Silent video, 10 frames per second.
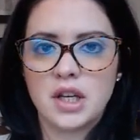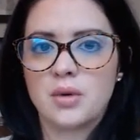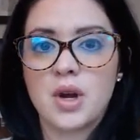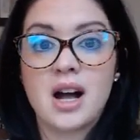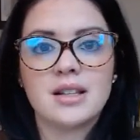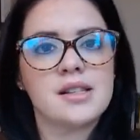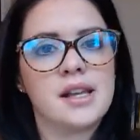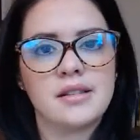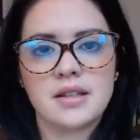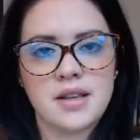
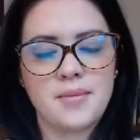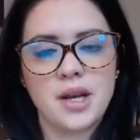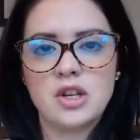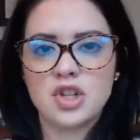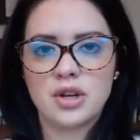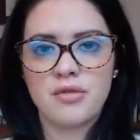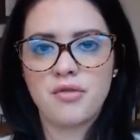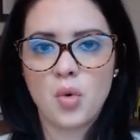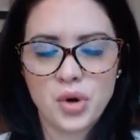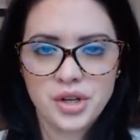content dissemination
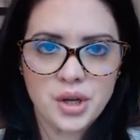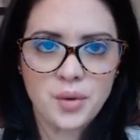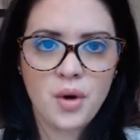for you.